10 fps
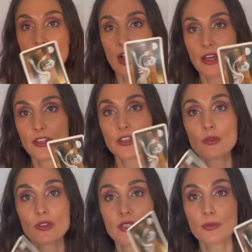Either you
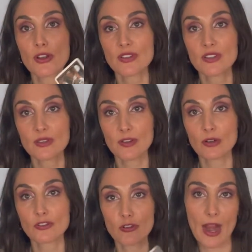or this person has
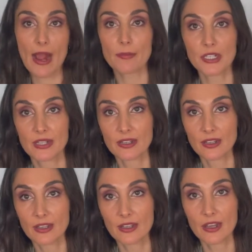felt trapped,
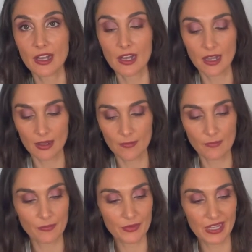
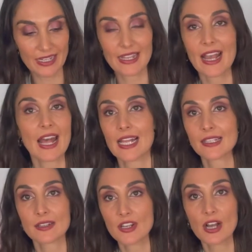like their
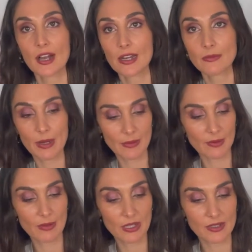hands are tied, maybe
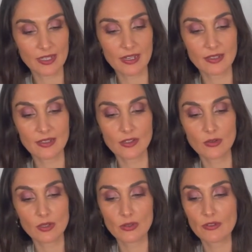because they're
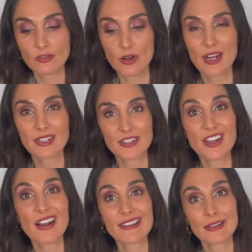still sort of trying to
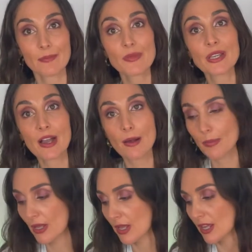tie something up.
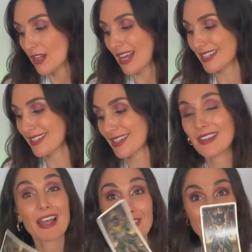As I
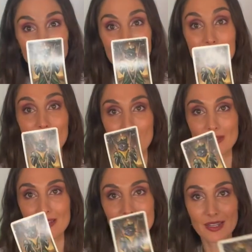said, that the Two of
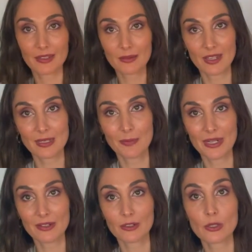Wands, it's like it's been
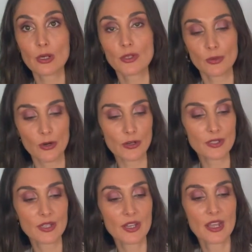at a crossroads.